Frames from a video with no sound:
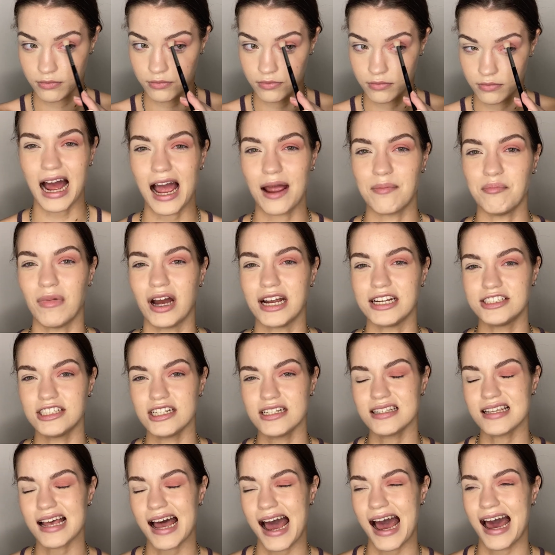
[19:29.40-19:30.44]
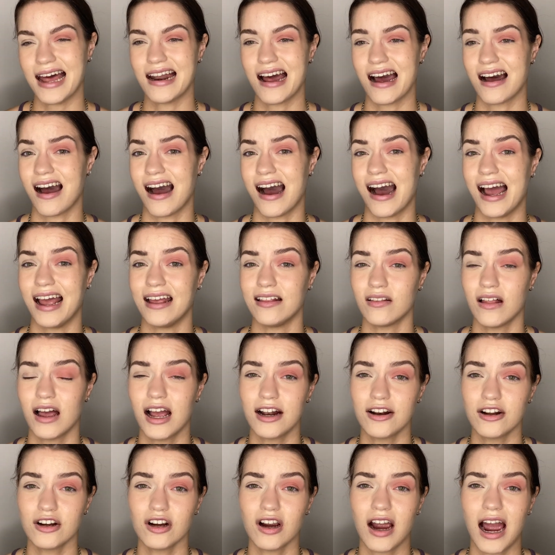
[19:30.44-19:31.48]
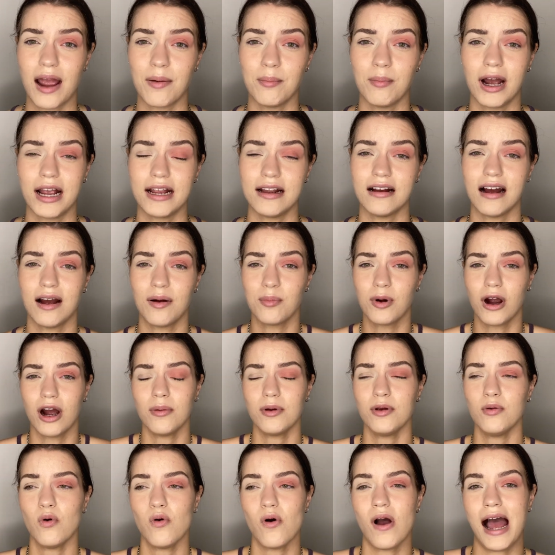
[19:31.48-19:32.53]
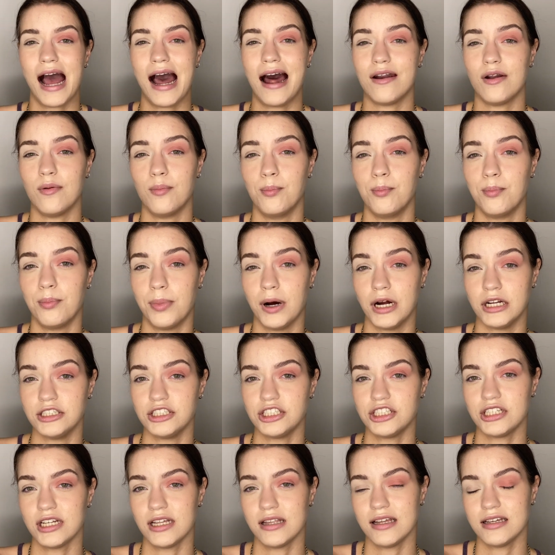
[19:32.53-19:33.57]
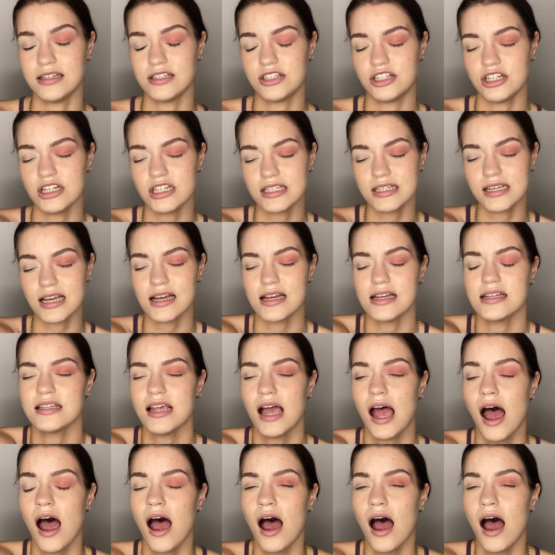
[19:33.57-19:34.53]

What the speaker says: I might just add eyeliner. I probably won't add a bunch to this, just because